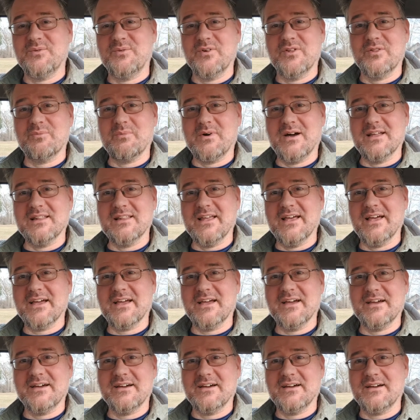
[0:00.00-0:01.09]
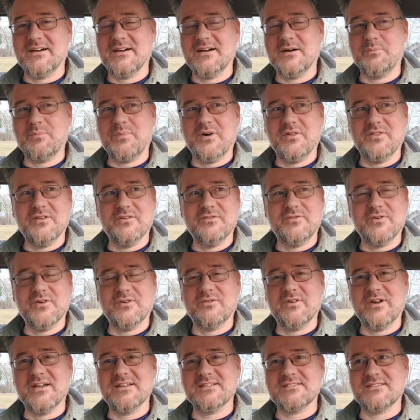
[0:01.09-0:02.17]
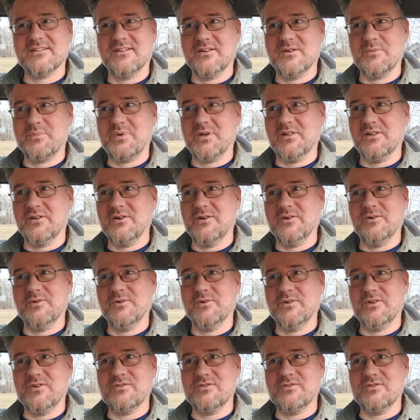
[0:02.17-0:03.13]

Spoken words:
with my leg up on the footrest on a pillow,